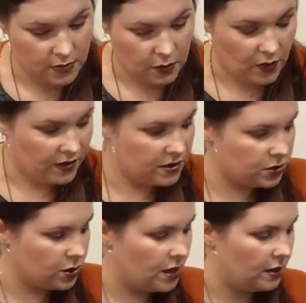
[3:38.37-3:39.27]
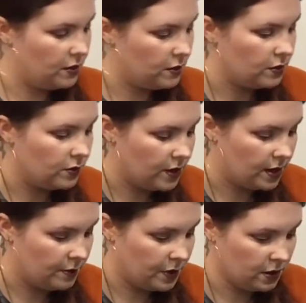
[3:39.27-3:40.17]
While that's drying, you can
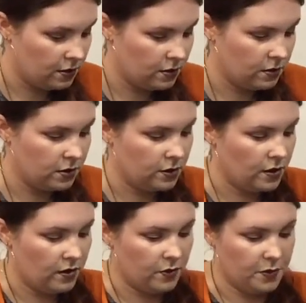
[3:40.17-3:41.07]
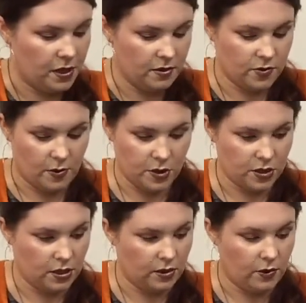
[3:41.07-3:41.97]
grab your other piece. So I'm just
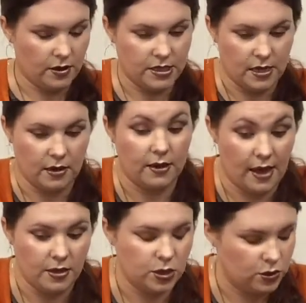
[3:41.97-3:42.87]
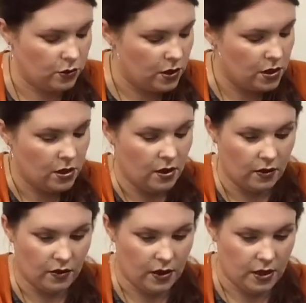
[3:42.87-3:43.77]
going to again do
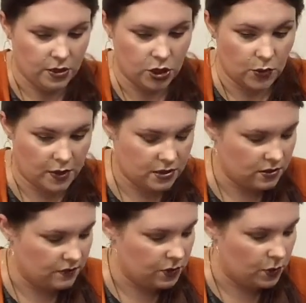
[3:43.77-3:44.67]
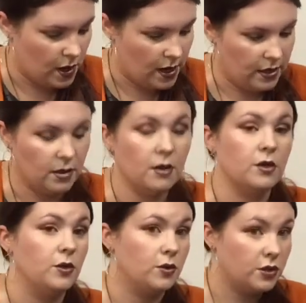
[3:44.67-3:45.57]
the 2 pieces of twine.
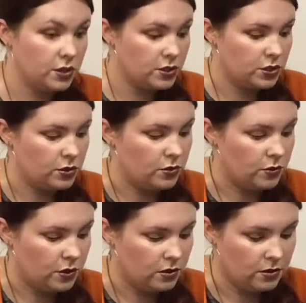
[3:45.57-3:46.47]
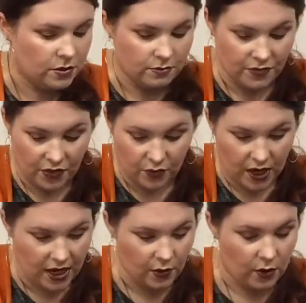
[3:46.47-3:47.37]
You could do
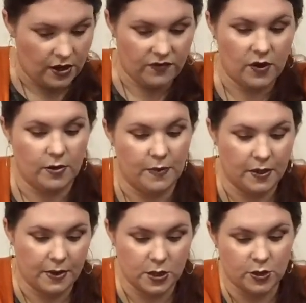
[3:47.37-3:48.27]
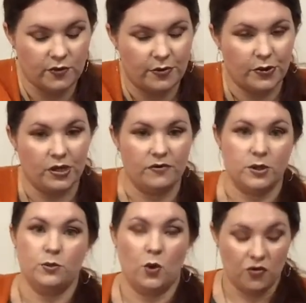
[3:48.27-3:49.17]
3, or if you had a big picture frame, you could even
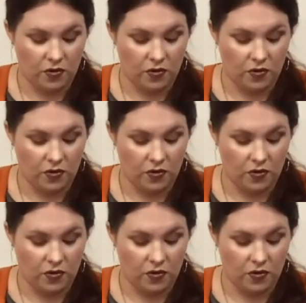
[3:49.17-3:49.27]
do more than